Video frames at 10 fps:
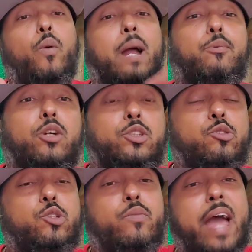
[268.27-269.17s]
what I'm going
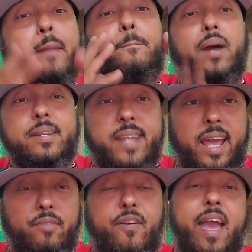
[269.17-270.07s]
to do that
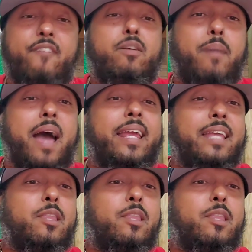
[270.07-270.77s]
Monday for everybody